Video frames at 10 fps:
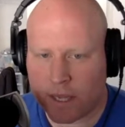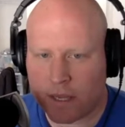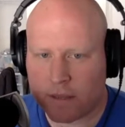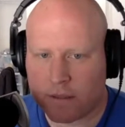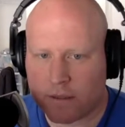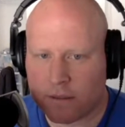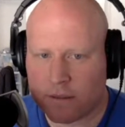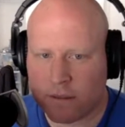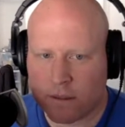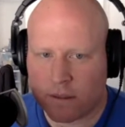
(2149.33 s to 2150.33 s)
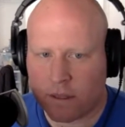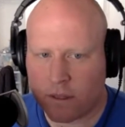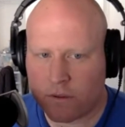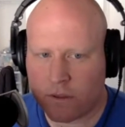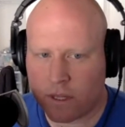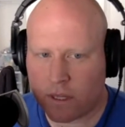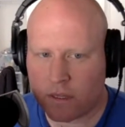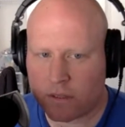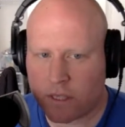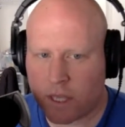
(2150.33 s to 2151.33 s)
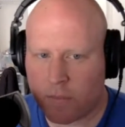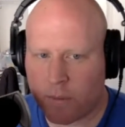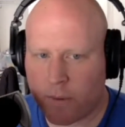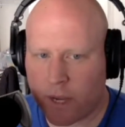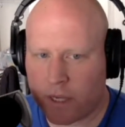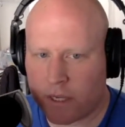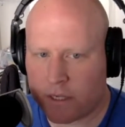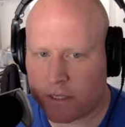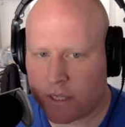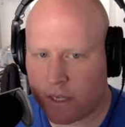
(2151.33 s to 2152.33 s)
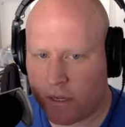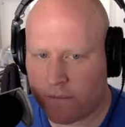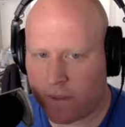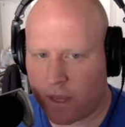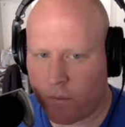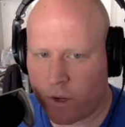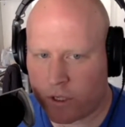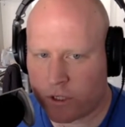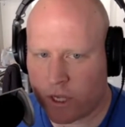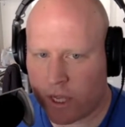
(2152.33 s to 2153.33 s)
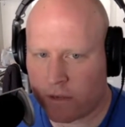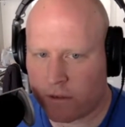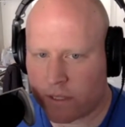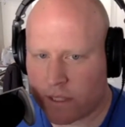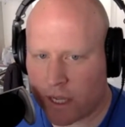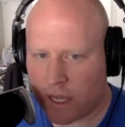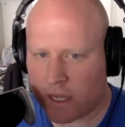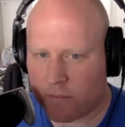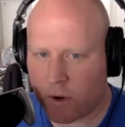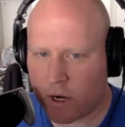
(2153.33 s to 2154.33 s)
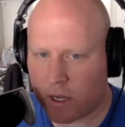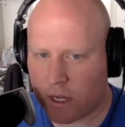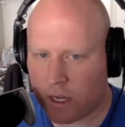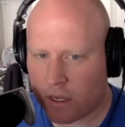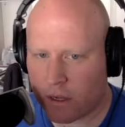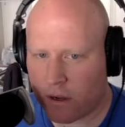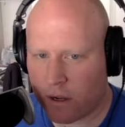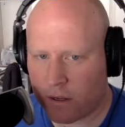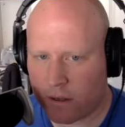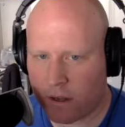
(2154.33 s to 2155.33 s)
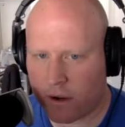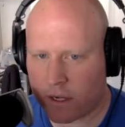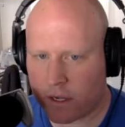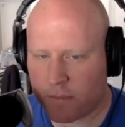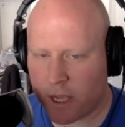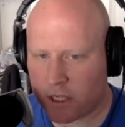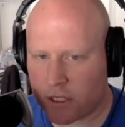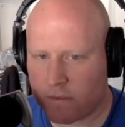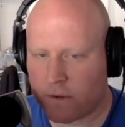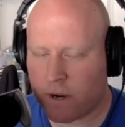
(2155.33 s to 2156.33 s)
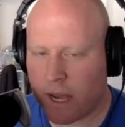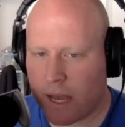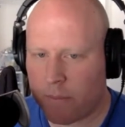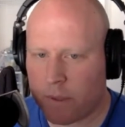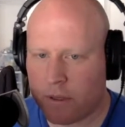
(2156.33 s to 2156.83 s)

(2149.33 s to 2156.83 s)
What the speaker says: But yeah. The other thing to keep in mind is that if they want you to handle the tech and marketing on their expansion of their app,